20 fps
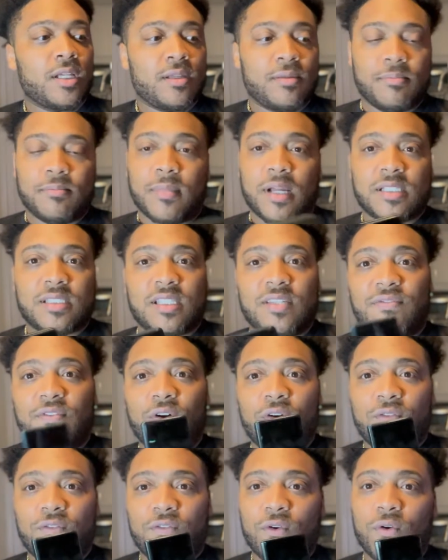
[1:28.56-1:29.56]
My Z
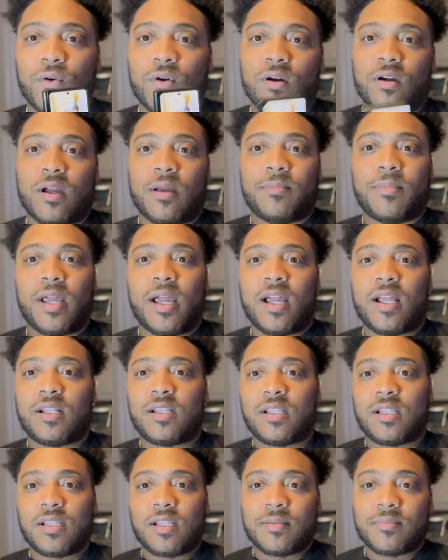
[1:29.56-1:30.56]
Fold 4, I'm not,
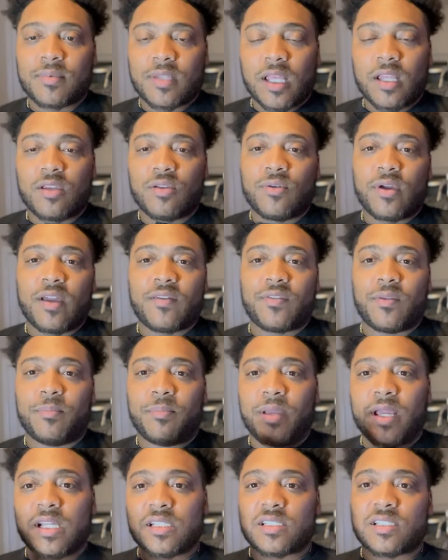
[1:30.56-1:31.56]
they do have the
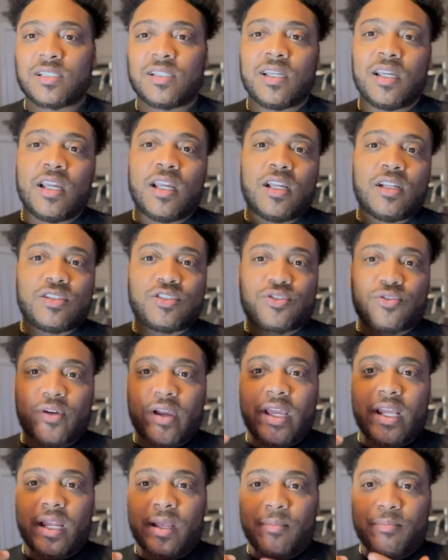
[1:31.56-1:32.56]
best
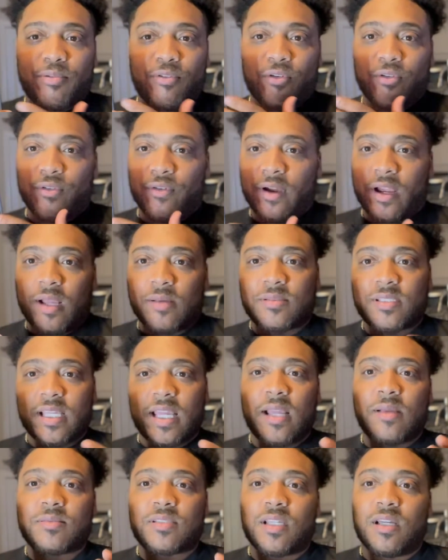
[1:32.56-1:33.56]
trade-in program,
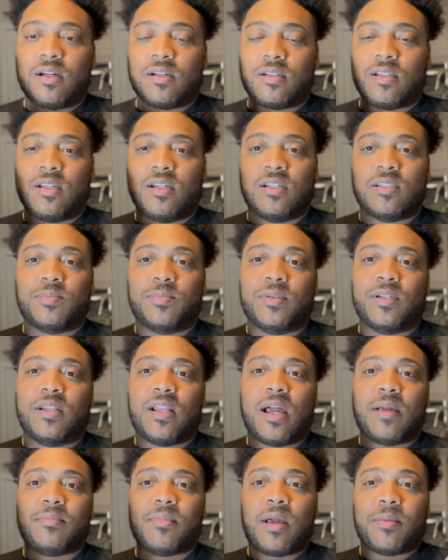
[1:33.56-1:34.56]
Samsung does, but
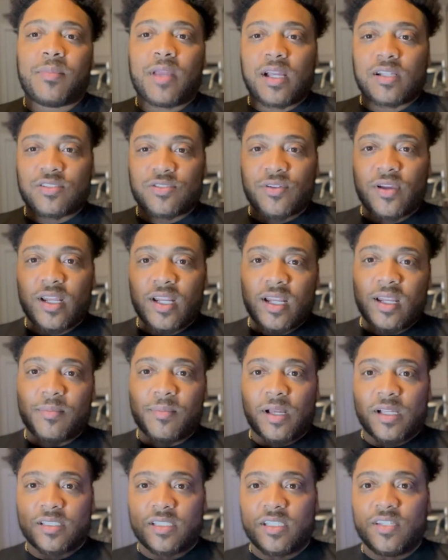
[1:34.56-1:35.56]
I'm not trading in
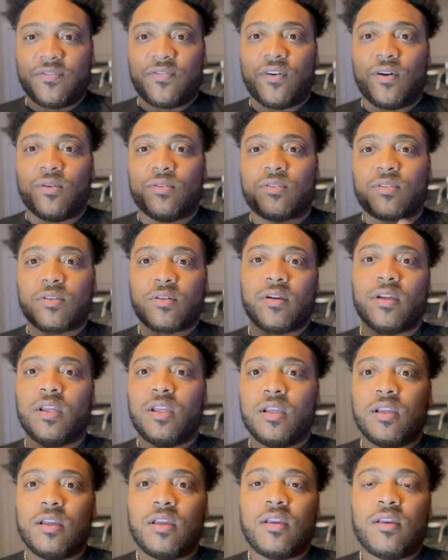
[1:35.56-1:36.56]
my Z Fold 3
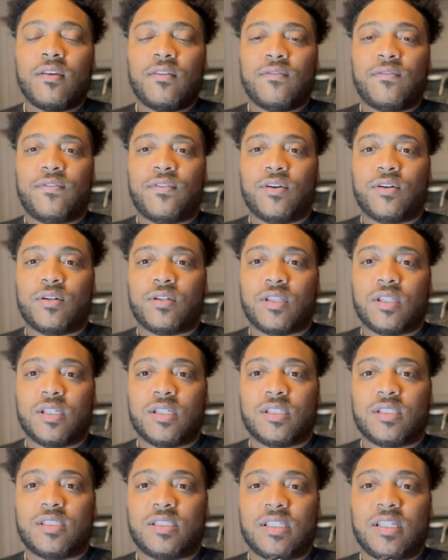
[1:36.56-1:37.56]
for
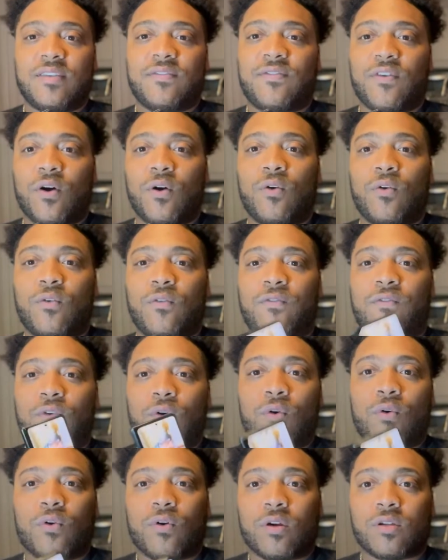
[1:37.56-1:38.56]
the Z Fold
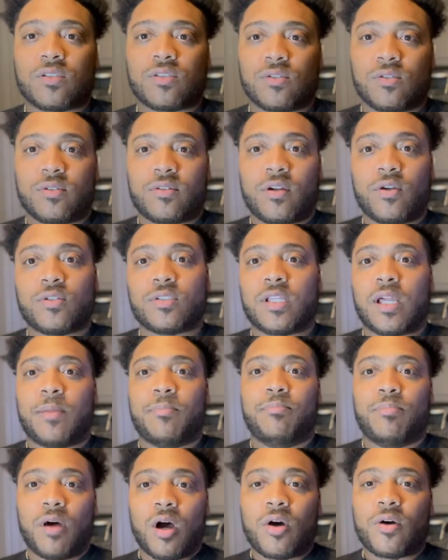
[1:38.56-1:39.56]
4. So of course I
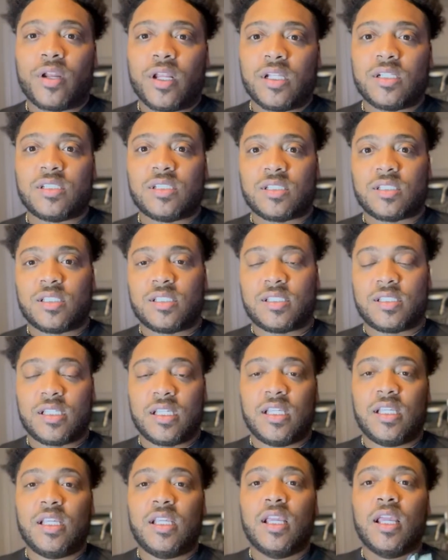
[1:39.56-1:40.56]
bought it just to
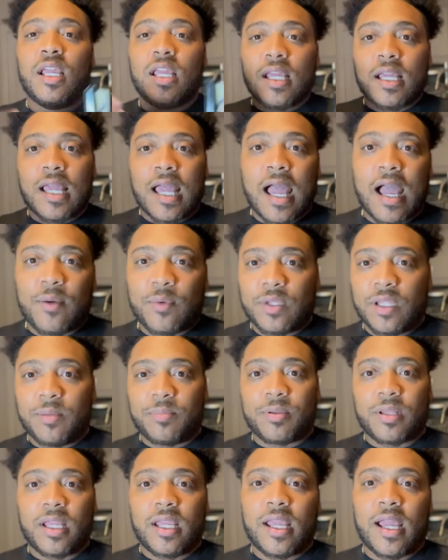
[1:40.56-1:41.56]
see how will it
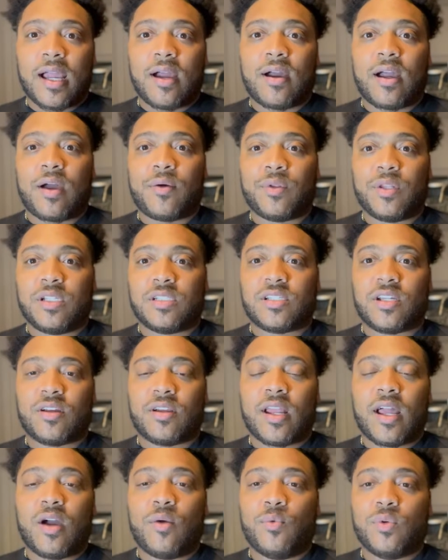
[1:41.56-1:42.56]
play out, how will it turn
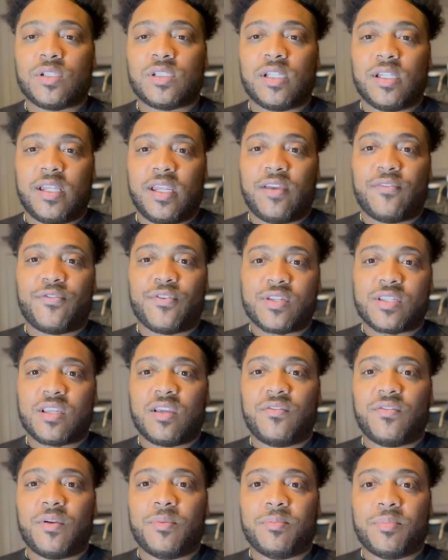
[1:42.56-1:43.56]
out, what's the difference
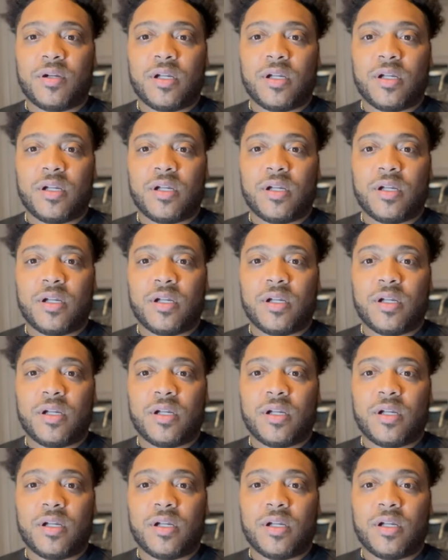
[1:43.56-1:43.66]
of it.